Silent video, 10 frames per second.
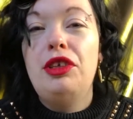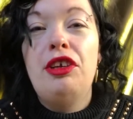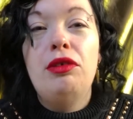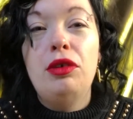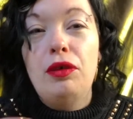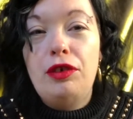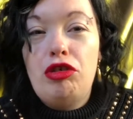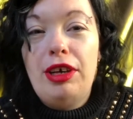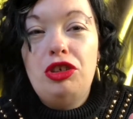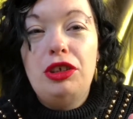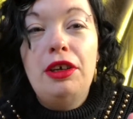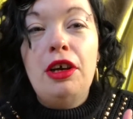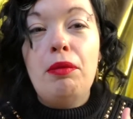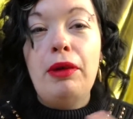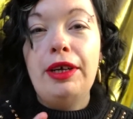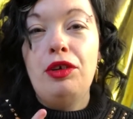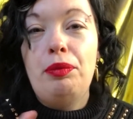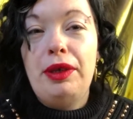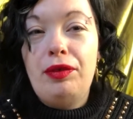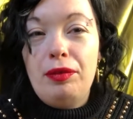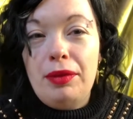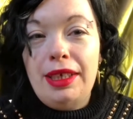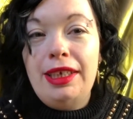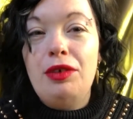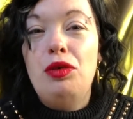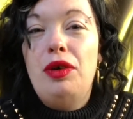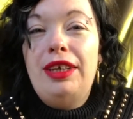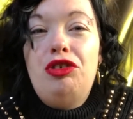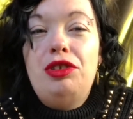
law of attraction might not be for me, or I